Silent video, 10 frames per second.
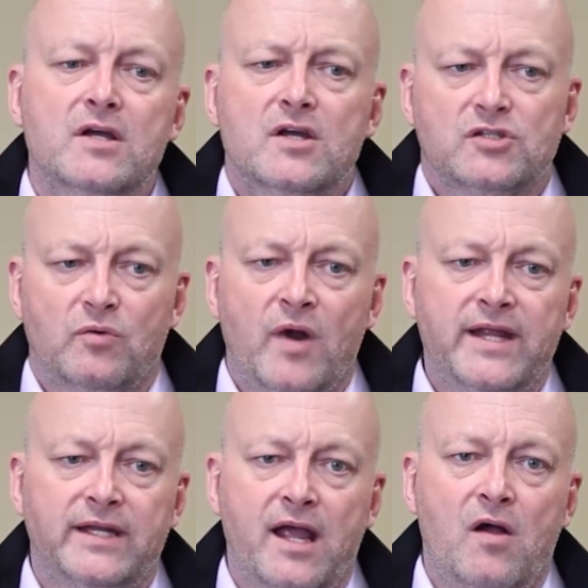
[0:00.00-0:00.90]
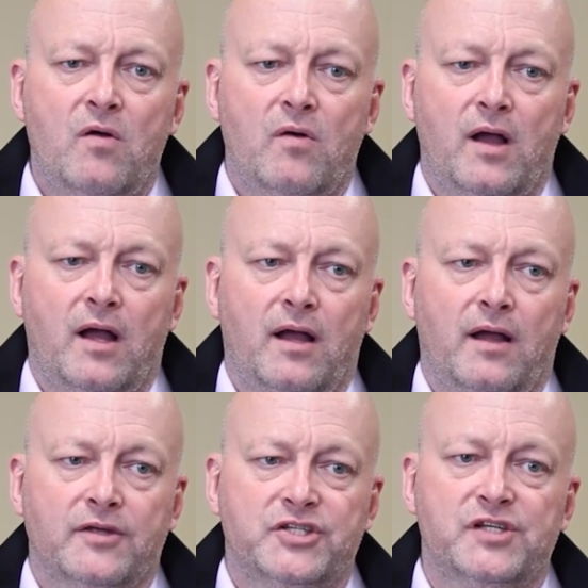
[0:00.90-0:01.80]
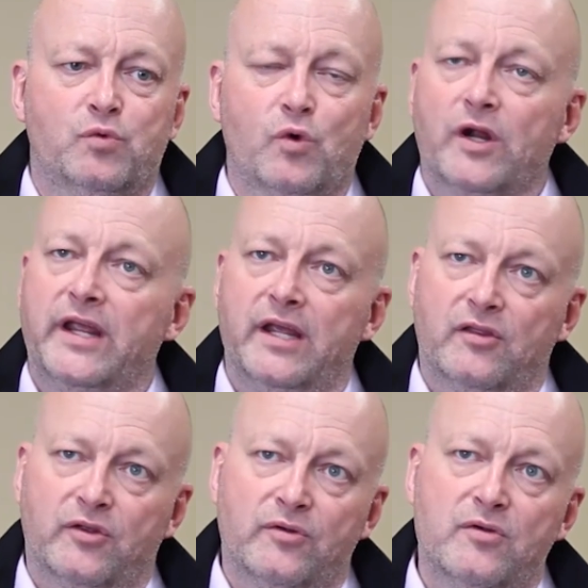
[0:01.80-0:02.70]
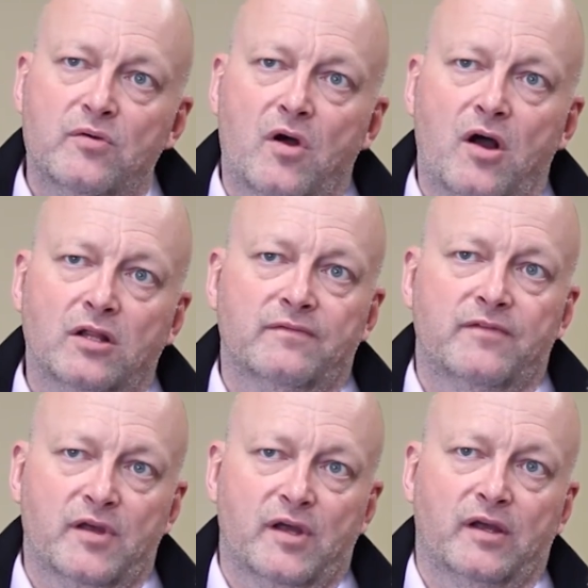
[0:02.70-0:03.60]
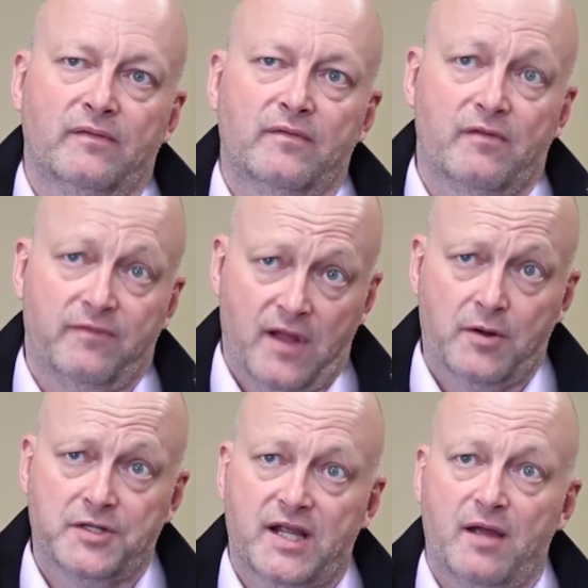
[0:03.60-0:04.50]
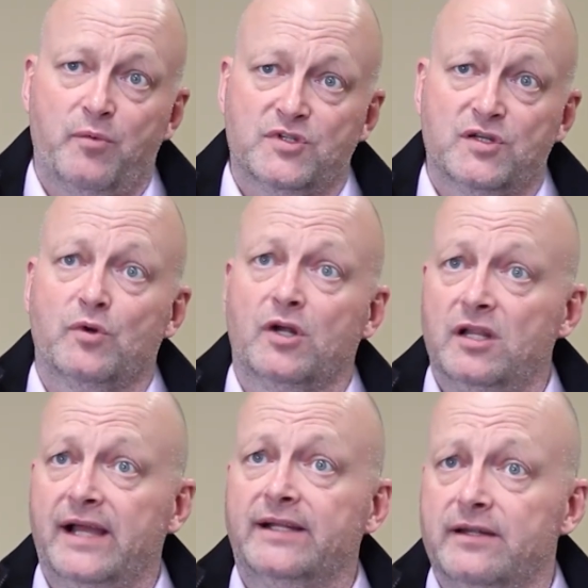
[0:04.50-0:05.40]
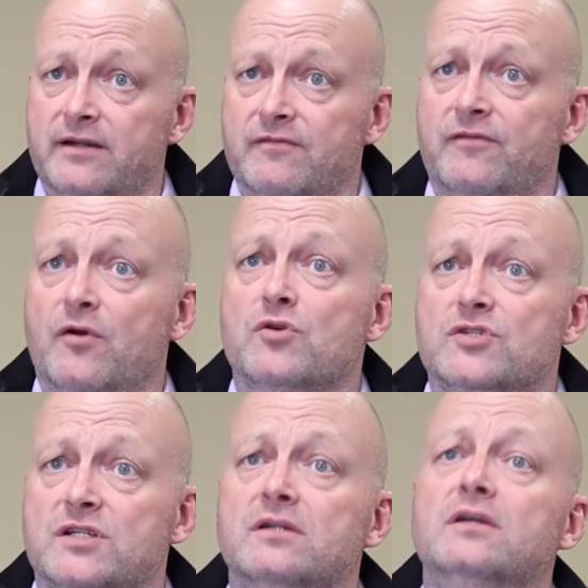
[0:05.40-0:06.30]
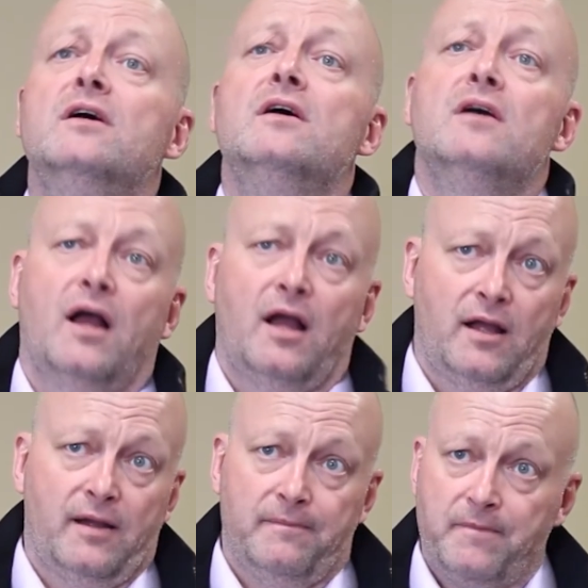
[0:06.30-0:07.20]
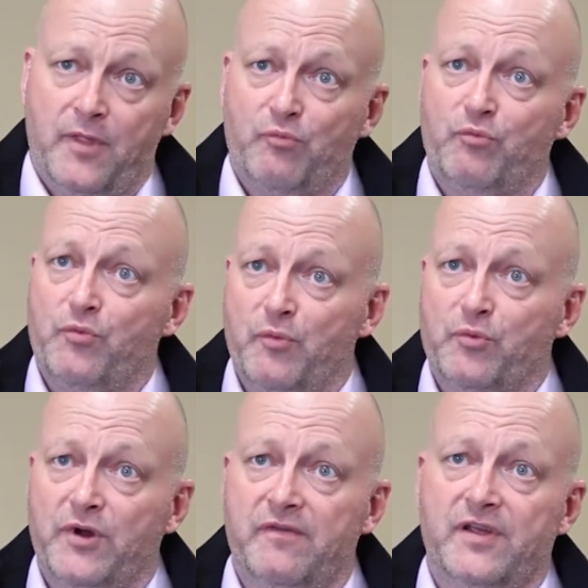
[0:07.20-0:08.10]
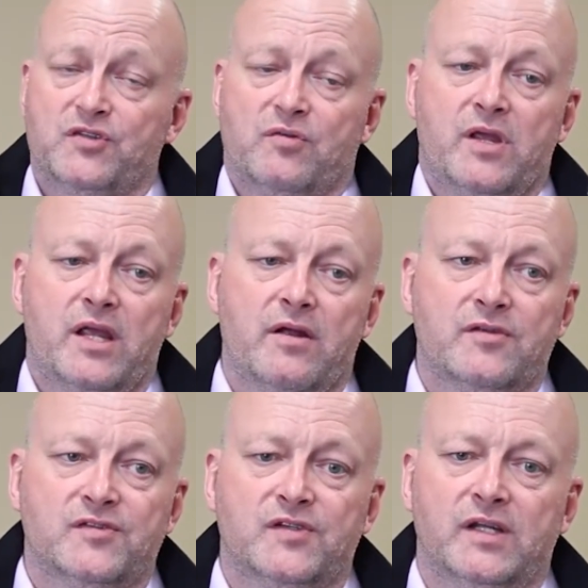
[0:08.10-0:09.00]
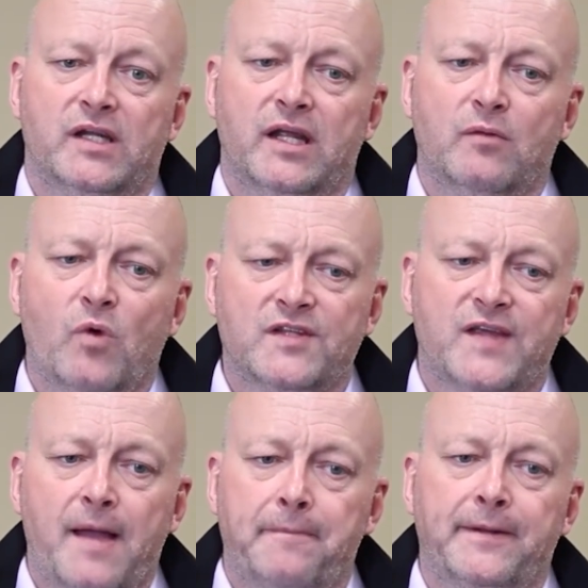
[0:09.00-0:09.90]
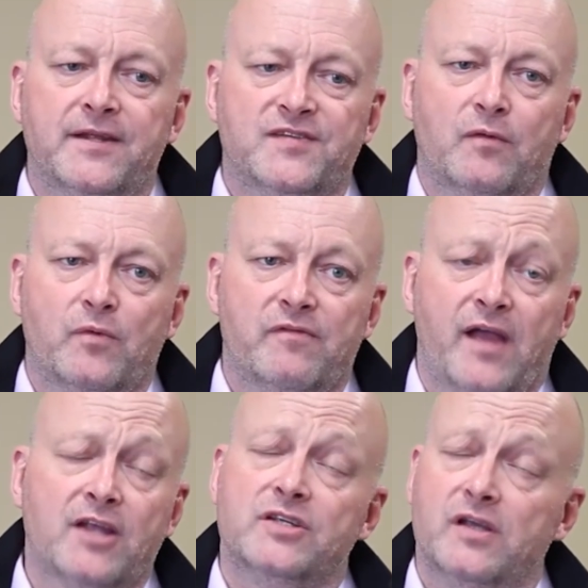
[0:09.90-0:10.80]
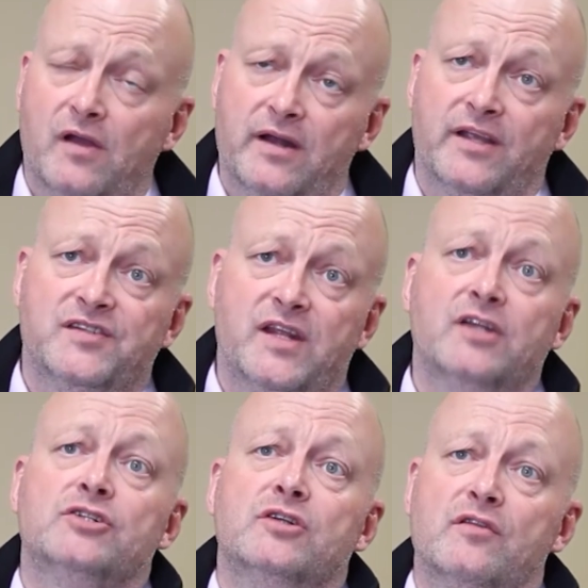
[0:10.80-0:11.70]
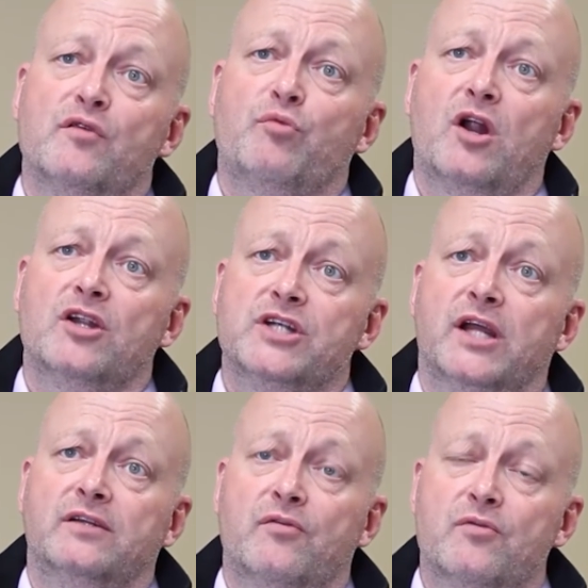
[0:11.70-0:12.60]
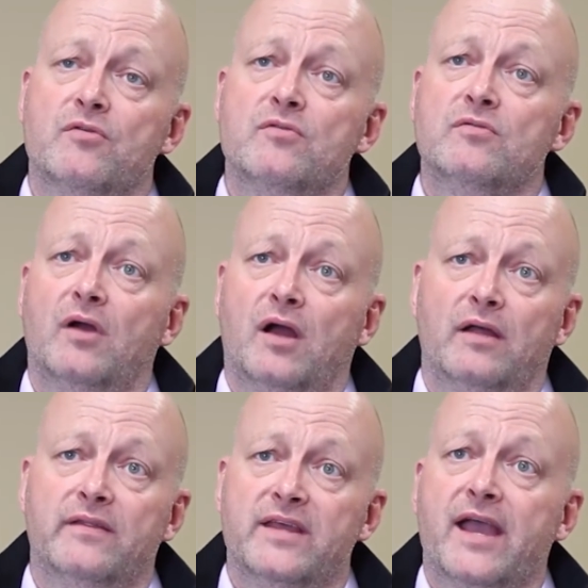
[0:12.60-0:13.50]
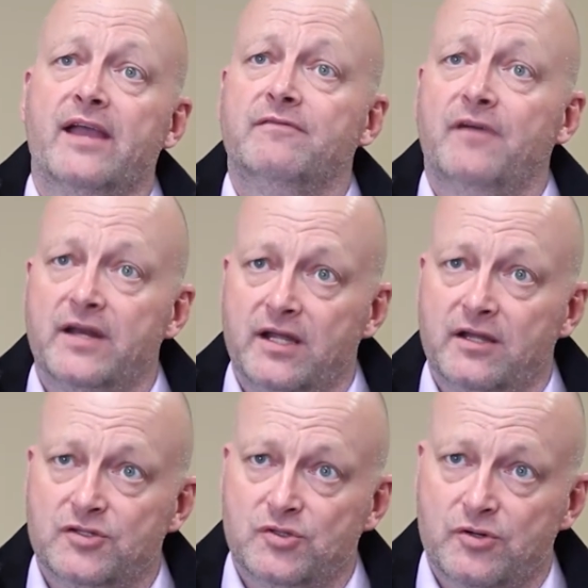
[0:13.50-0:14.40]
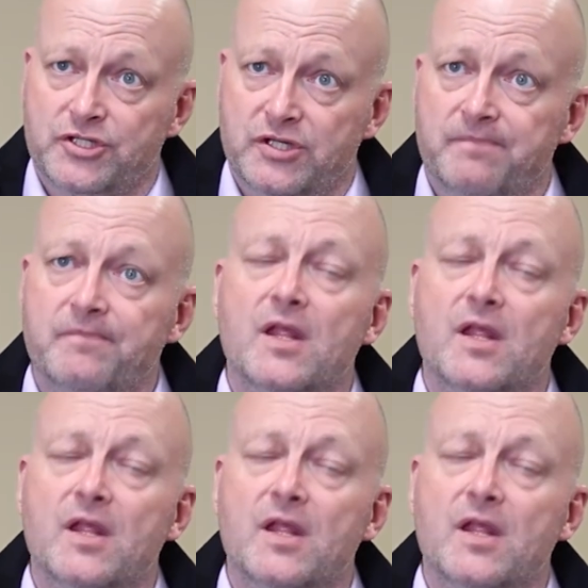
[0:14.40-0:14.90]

So right now, she's working through all of the flower samples that were collected and frozen the previous 3 years. And what's happened is that we've actually got an extension on the project through the Ag Funding Consortium